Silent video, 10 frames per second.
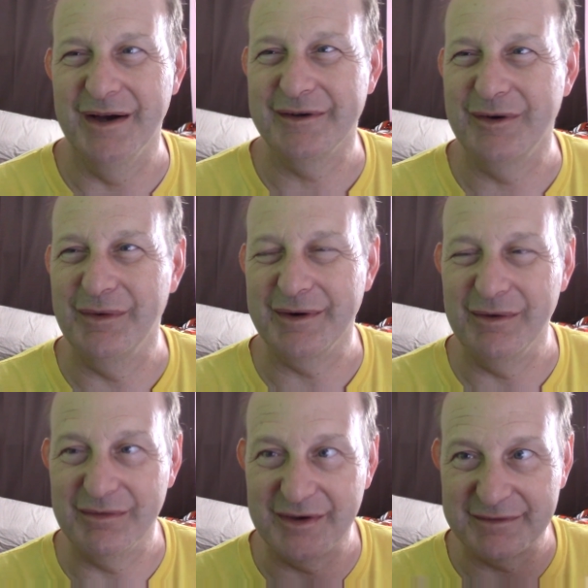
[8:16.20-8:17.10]
going
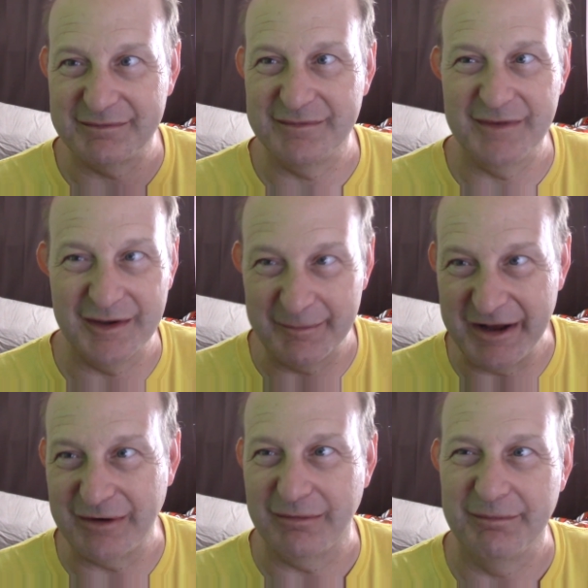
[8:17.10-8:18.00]
over it a little
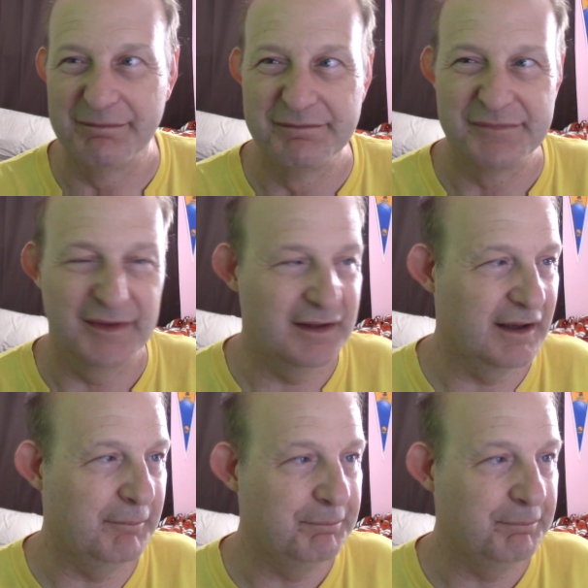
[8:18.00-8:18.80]
better, and